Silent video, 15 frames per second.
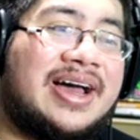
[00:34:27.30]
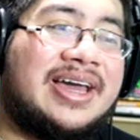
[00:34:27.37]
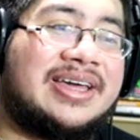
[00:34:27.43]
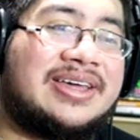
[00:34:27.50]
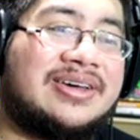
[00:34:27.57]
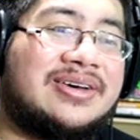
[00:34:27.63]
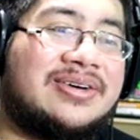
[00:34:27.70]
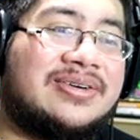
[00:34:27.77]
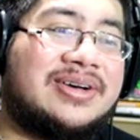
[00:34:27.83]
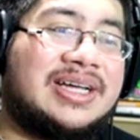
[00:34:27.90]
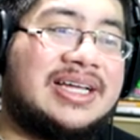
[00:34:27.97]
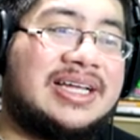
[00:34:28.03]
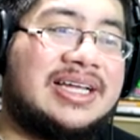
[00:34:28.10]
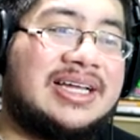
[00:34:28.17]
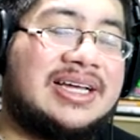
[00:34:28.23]
Ico.
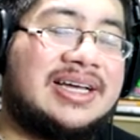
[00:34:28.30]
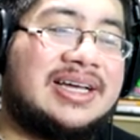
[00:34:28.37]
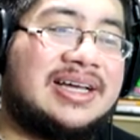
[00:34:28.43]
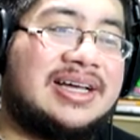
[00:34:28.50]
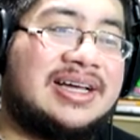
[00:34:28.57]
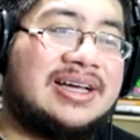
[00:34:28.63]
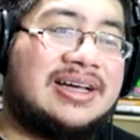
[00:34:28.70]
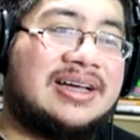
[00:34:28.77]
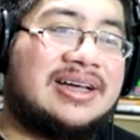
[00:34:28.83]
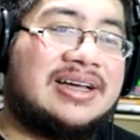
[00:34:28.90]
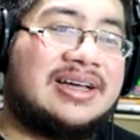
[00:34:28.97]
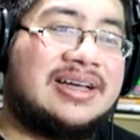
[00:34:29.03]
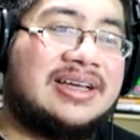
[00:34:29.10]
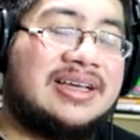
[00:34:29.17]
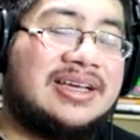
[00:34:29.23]
Uh,
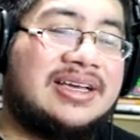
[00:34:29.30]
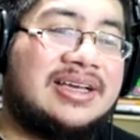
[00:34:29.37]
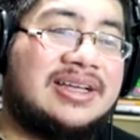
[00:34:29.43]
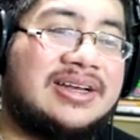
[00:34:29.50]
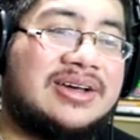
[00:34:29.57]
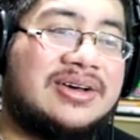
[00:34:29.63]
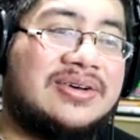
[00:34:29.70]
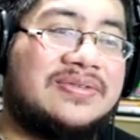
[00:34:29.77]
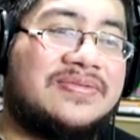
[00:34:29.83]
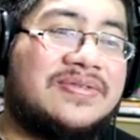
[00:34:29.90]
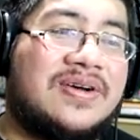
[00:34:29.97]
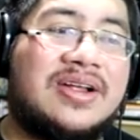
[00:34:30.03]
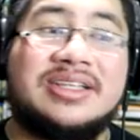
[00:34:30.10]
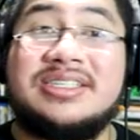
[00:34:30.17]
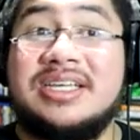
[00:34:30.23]
you know,
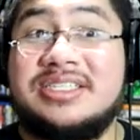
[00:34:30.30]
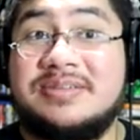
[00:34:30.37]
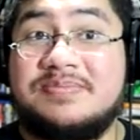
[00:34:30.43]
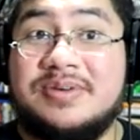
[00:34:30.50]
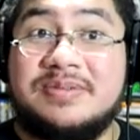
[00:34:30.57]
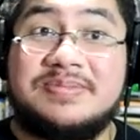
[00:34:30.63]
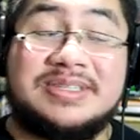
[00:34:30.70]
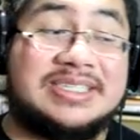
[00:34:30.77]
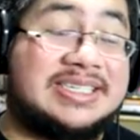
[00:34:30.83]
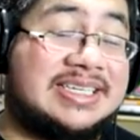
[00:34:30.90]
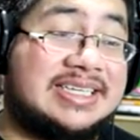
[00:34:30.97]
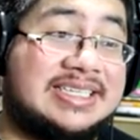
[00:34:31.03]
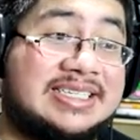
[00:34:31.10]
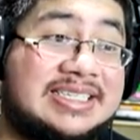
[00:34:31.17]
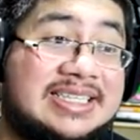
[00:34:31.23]
for all intents and
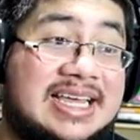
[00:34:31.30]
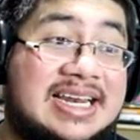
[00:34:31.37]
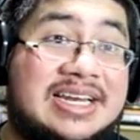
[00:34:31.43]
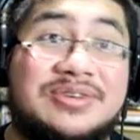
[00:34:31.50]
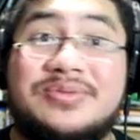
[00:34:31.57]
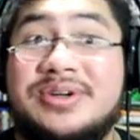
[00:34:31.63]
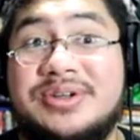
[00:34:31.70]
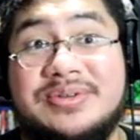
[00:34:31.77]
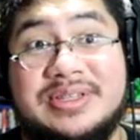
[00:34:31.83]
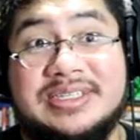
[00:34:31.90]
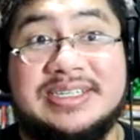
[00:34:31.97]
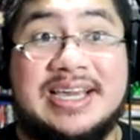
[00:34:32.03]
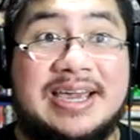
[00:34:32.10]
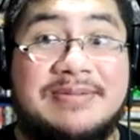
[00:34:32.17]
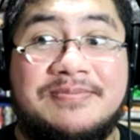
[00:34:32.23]
purposes, they need to redo
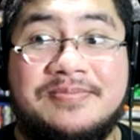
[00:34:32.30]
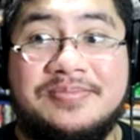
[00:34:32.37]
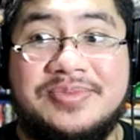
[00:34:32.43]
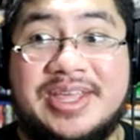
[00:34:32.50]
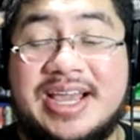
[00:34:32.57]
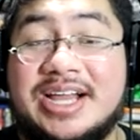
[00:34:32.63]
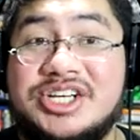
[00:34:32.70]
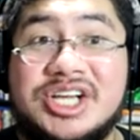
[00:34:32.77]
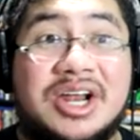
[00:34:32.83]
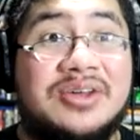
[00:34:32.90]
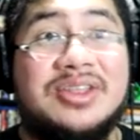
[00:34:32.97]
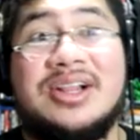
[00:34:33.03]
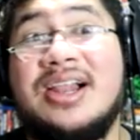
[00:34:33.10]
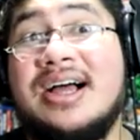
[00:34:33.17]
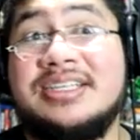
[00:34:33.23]
this game. They got Shadow
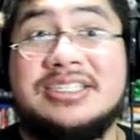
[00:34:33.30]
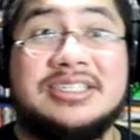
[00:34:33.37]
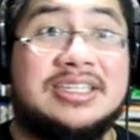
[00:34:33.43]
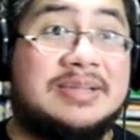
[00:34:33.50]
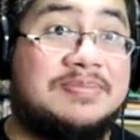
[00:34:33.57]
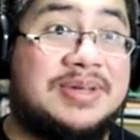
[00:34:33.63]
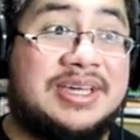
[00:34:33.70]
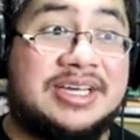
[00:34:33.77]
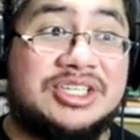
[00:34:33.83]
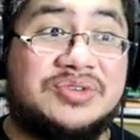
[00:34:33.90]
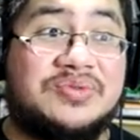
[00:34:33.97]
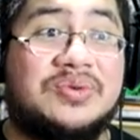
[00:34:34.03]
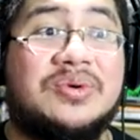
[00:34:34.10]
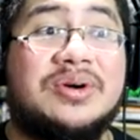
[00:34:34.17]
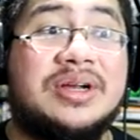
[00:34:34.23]
of the Colossus on the
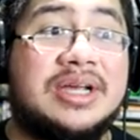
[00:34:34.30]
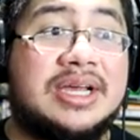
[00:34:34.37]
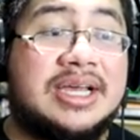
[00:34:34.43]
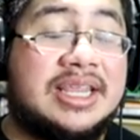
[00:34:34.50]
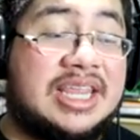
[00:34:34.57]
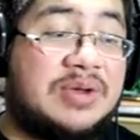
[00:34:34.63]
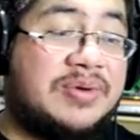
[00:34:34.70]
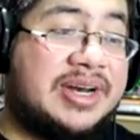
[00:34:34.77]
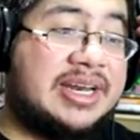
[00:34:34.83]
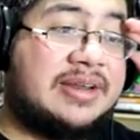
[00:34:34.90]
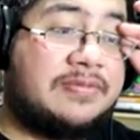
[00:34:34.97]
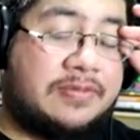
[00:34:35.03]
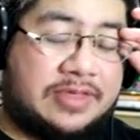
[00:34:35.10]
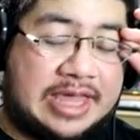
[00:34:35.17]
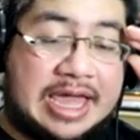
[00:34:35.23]
PS4. They redid
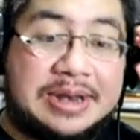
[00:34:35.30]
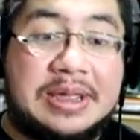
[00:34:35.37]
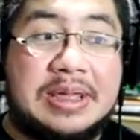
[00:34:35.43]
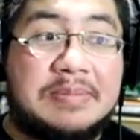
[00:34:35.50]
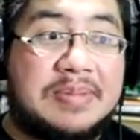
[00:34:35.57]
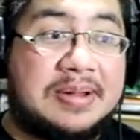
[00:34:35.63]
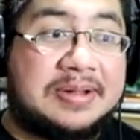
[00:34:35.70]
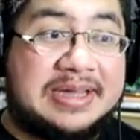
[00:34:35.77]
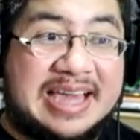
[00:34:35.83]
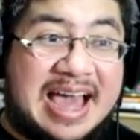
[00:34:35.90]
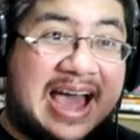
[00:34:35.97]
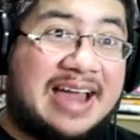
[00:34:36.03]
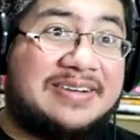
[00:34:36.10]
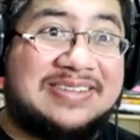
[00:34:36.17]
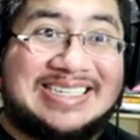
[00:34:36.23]
it for that. But
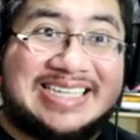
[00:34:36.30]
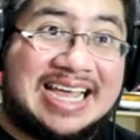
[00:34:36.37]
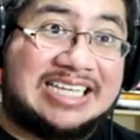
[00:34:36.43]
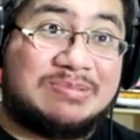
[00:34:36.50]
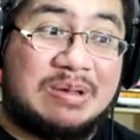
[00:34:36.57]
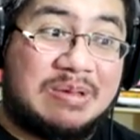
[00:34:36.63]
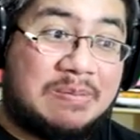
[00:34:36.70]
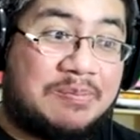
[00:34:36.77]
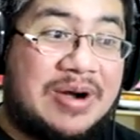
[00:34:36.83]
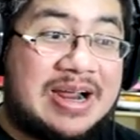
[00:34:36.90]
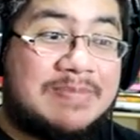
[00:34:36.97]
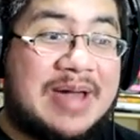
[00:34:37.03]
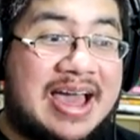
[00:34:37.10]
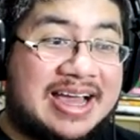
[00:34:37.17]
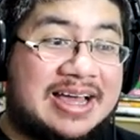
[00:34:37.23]
God sakes, people,
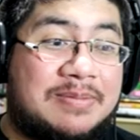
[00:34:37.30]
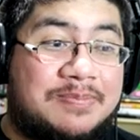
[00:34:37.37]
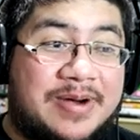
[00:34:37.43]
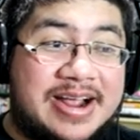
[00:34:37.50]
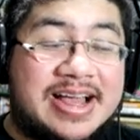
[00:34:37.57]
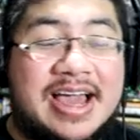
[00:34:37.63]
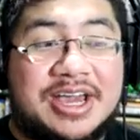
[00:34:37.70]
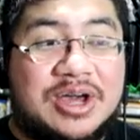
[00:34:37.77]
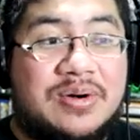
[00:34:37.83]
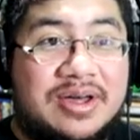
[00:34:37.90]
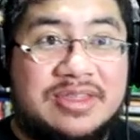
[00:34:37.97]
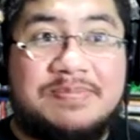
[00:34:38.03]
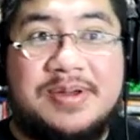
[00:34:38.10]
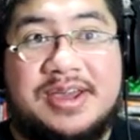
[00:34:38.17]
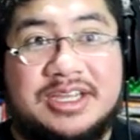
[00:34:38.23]
bring back, bring Ico
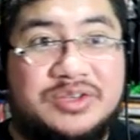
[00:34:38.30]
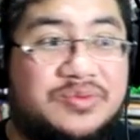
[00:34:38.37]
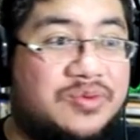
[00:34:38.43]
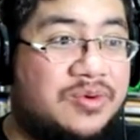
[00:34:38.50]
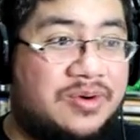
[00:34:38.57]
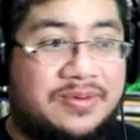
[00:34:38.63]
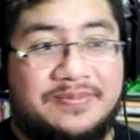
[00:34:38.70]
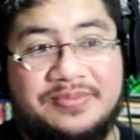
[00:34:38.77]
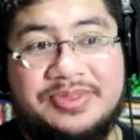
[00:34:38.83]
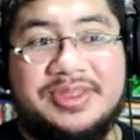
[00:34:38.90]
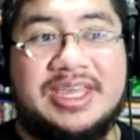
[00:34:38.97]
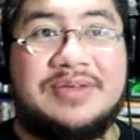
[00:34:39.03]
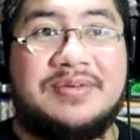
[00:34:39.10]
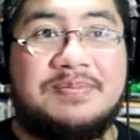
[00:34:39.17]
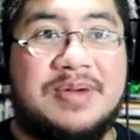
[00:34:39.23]
on the PS4.
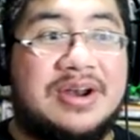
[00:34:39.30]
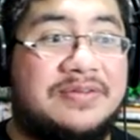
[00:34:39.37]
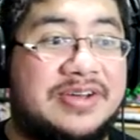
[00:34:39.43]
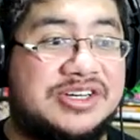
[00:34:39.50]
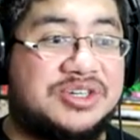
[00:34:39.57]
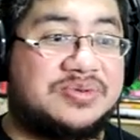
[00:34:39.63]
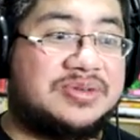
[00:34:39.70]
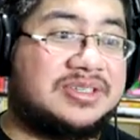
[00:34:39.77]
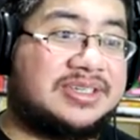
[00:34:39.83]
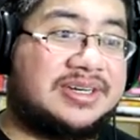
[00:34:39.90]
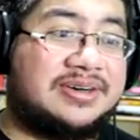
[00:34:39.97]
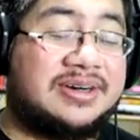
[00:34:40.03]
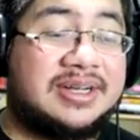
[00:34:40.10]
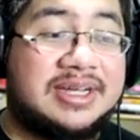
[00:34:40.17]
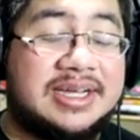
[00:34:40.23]
Give it better visuals
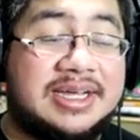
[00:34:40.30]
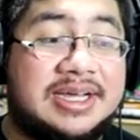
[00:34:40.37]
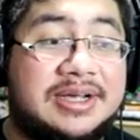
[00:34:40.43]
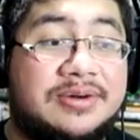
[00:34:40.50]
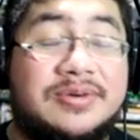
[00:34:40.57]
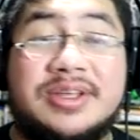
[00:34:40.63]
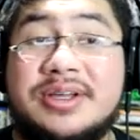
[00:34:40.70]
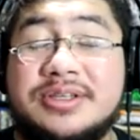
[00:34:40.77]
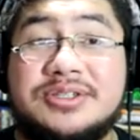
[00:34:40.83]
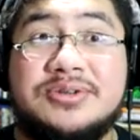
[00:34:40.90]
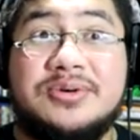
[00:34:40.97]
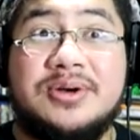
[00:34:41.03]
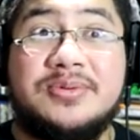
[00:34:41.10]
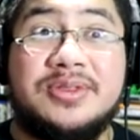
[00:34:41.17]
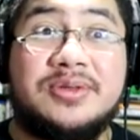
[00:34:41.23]
here. Really good
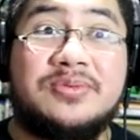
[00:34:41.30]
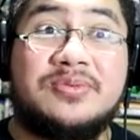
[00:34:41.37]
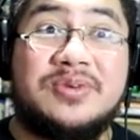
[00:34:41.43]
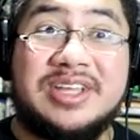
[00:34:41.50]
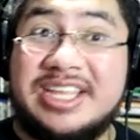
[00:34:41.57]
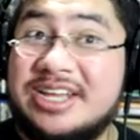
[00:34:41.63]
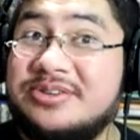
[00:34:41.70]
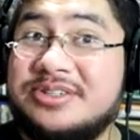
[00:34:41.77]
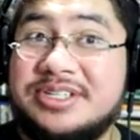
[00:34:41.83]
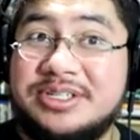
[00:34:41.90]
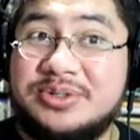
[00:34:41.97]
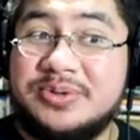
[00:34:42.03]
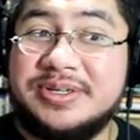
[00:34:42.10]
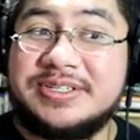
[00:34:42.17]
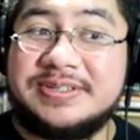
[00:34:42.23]
story with a really interesting
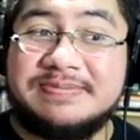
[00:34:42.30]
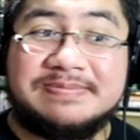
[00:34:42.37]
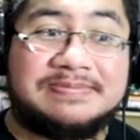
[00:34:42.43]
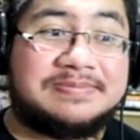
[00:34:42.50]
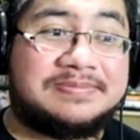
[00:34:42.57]
twist.